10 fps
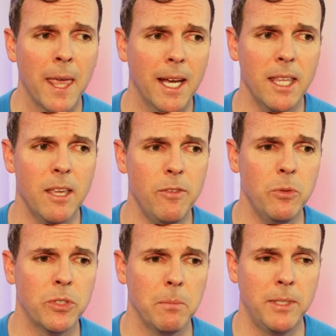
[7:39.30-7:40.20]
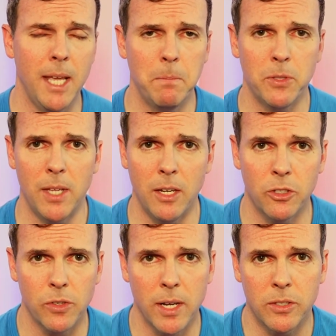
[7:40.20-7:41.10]
kind of give you some tips and
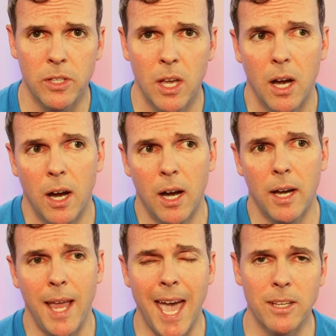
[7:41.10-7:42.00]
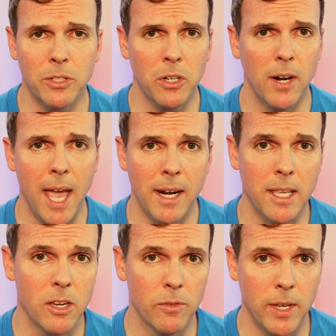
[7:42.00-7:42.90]
tricks on how to start
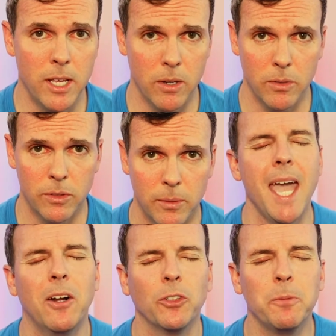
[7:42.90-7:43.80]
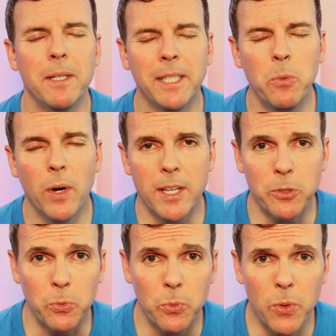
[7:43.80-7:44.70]
editing your videos. And ultimately, what
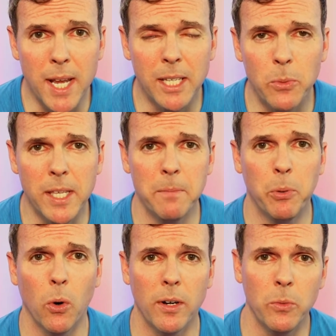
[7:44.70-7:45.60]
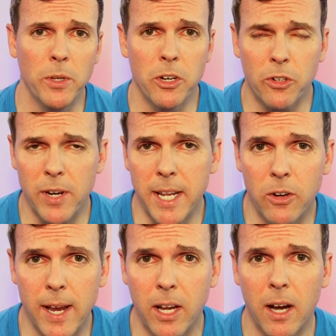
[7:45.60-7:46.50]
is really, really important when you're creating
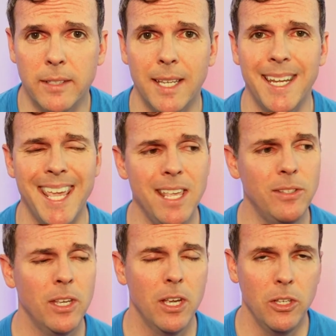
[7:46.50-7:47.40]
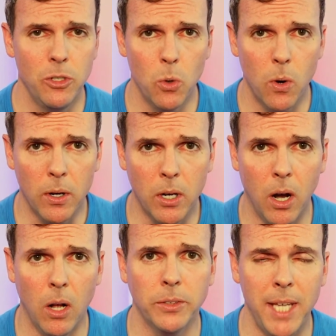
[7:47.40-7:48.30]
great content is your
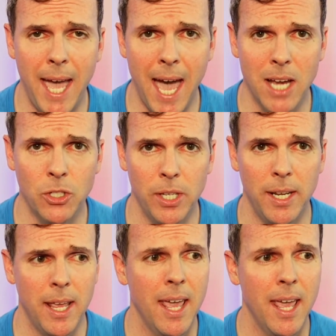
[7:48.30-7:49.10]
call to action.